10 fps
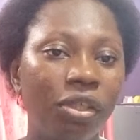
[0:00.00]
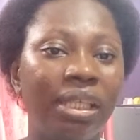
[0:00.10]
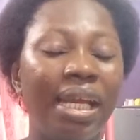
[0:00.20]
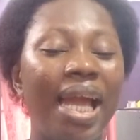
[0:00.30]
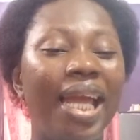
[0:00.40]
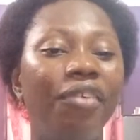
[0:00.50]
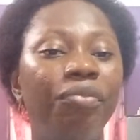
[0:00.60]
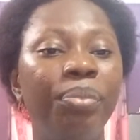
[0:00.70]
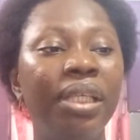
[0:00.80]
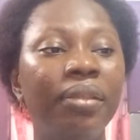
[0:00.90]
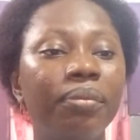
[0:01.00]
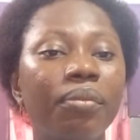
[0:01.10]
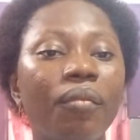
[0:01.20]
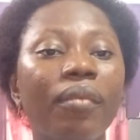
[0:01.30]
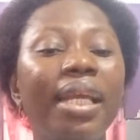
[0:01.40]
okay, I have been
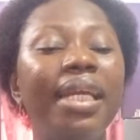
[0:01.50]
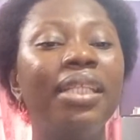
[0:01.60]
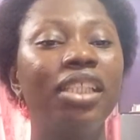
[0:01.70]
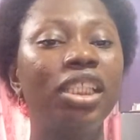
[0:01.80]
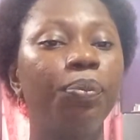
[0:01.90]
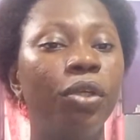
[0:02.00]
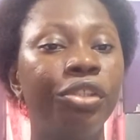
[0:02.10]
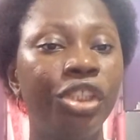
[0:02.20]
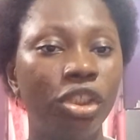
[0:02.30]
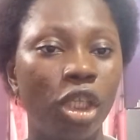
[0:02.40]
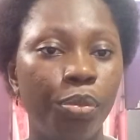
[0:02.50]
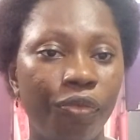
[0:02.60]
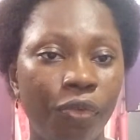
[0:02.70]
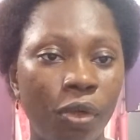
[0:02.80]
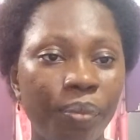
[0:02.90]
in this position
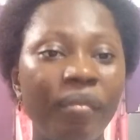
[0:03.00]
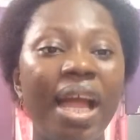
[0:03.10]
before,